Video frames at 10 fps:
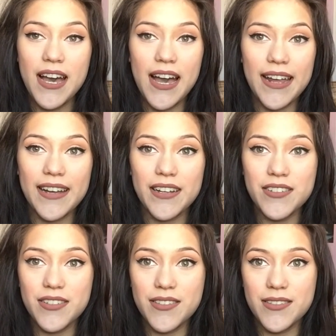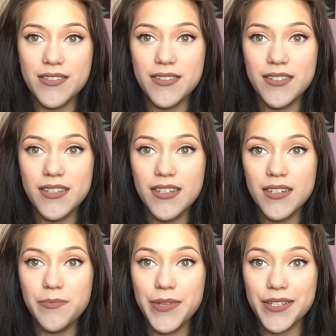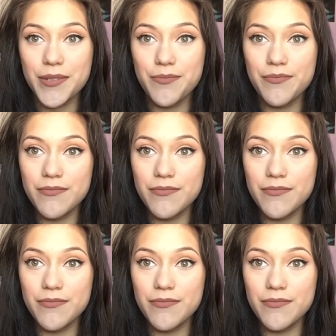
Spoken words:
I kind of just picked up